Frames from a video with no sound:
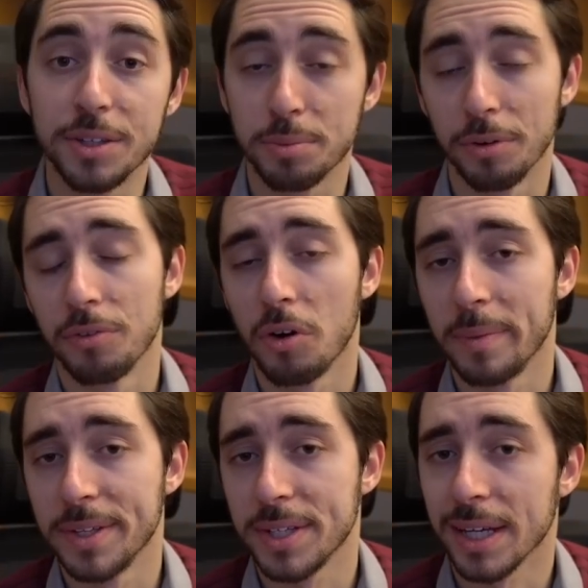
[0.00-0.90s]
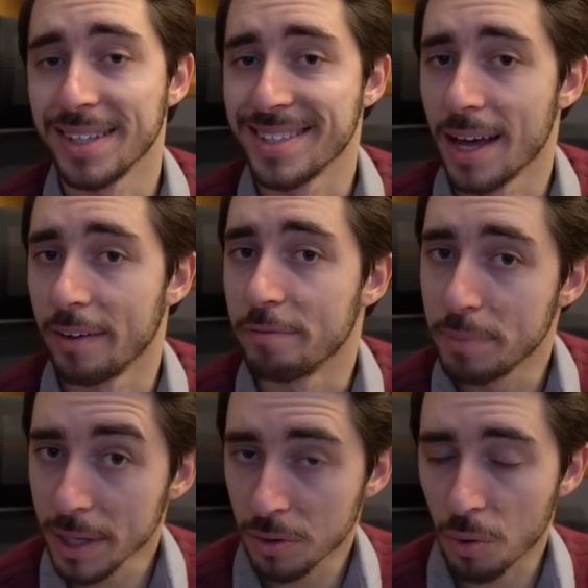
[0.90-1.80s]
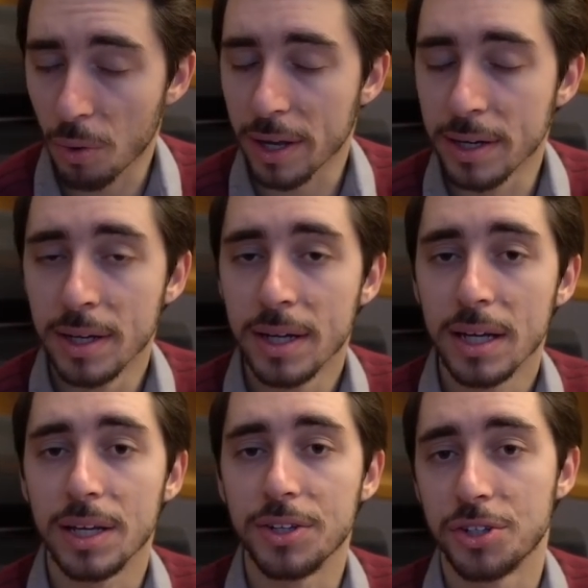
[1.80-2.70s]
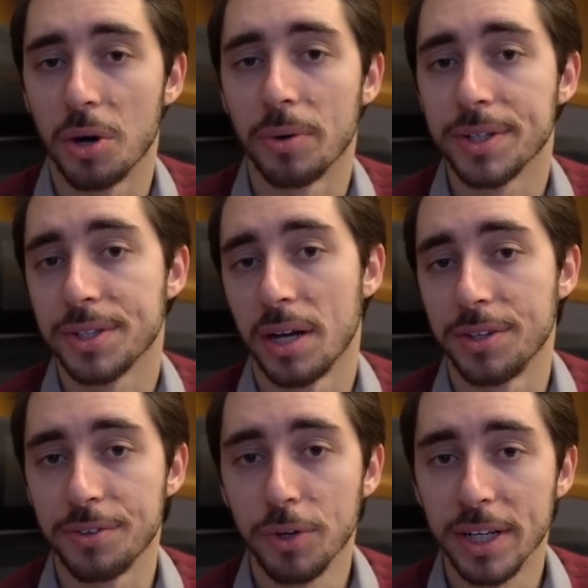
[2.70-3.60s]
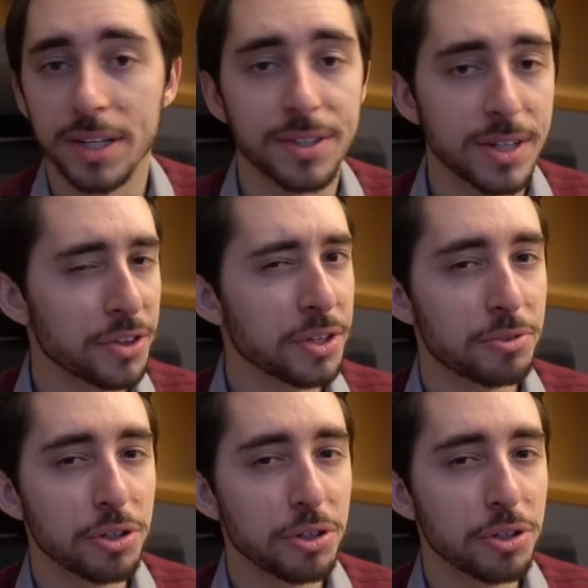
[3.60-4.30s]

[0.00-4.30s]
performance against that of Bitcoin, is showing signs of weakness. Nothing too